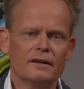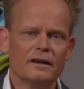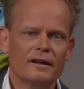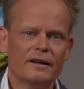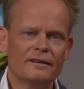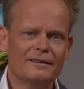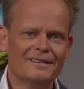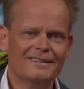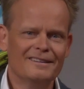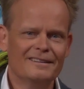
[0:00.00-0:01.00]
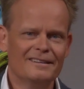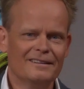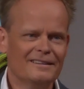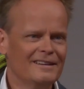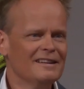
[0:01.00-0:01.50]

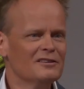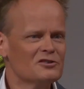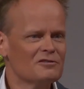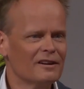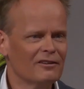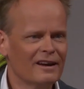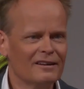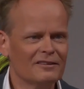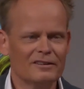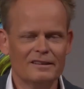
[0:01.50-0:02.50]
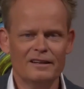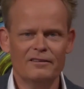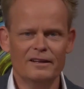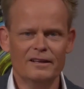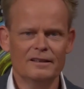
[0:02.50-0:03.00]
the industry or category
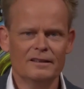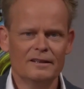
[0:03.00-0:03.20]
they're in.